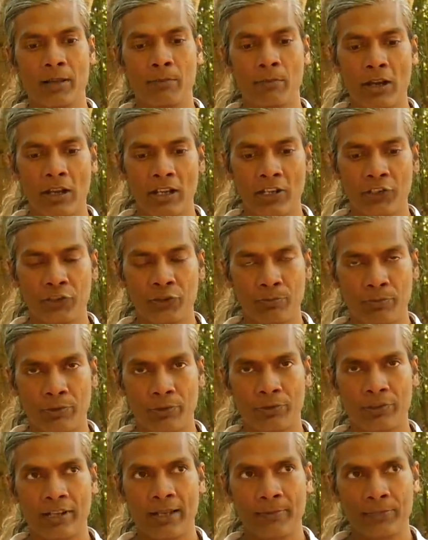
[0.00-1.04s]
biology
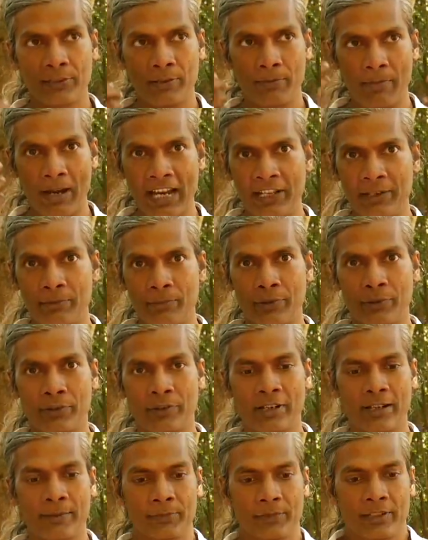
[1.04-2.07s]
programs, the mind
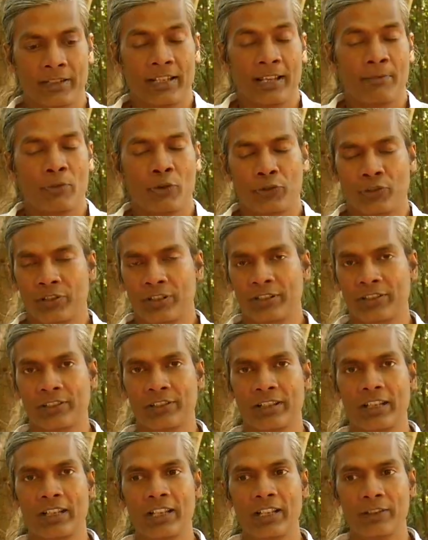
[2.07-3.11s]
programs, and the emotions,